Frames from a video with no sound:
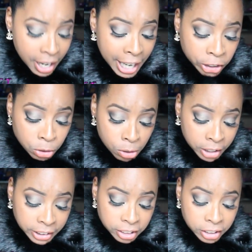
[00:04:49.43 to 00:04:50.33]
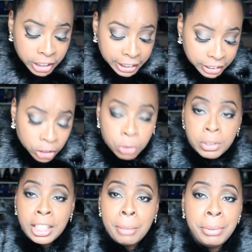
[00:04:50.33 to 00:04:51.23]
I strongly suggest that
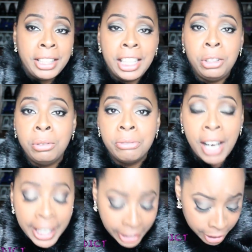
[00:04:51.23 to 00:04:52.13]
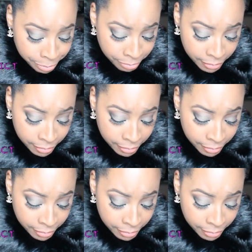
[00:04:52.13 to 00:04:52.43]
you get up in there and you find it.